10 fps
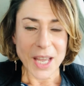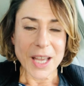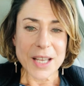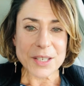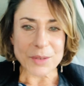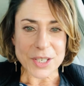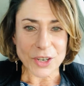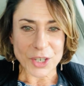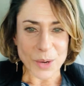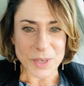So I
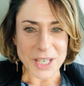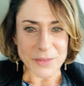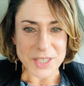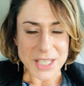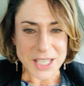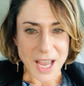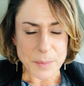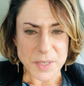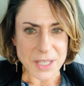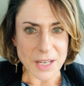start going down the
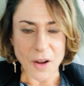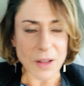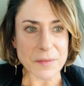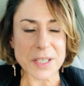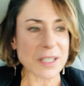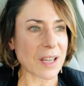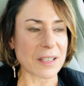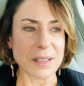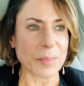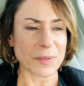steps, and then all of a
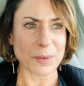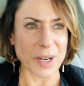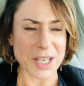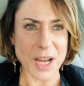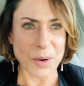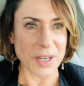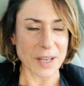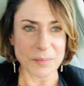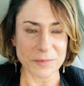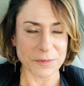sudden, before I know it,
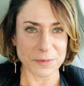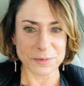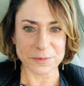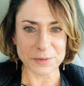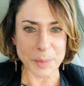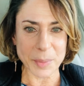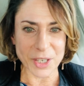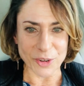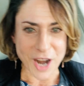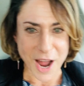I'm flipping
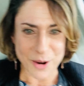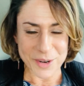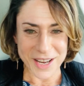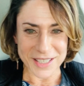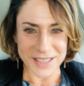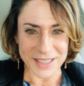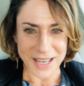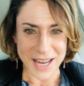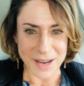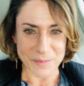around and
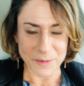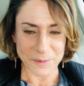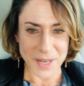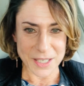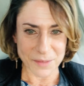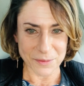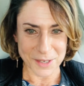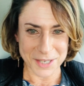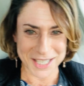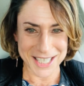I'm face
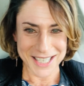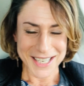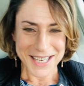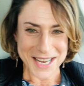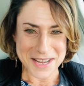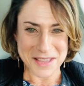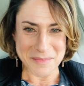first in the